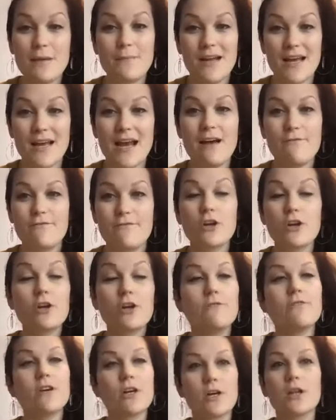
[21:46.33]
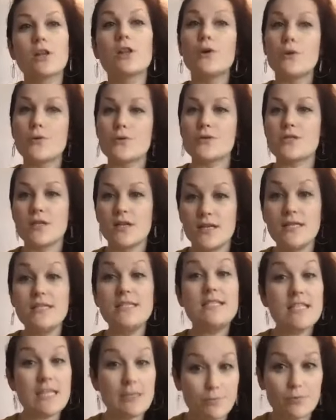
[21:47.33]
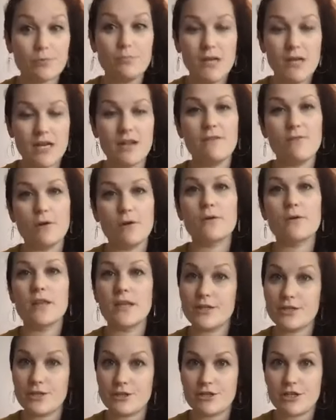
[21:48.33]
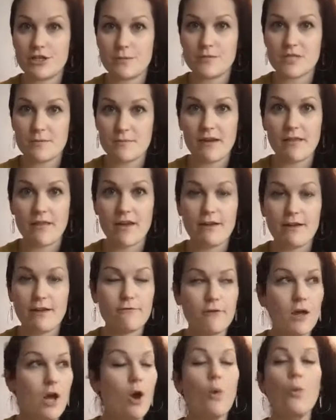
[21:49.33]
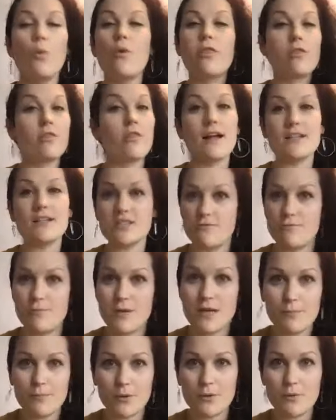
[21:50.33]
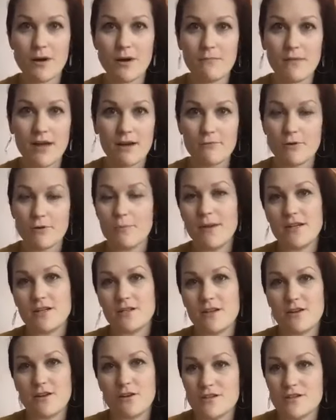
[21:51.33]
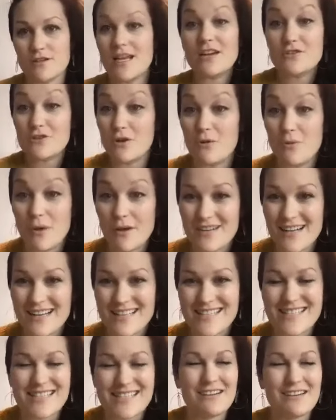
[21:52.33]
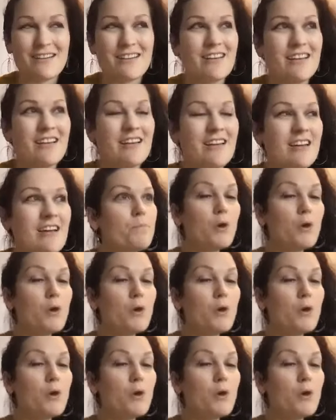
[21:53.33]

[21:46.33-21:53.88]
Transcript: I mean, I have very, very close, deep, meaningful relationships in my life with lots of people who I'm not romantic or sexual with necessarily.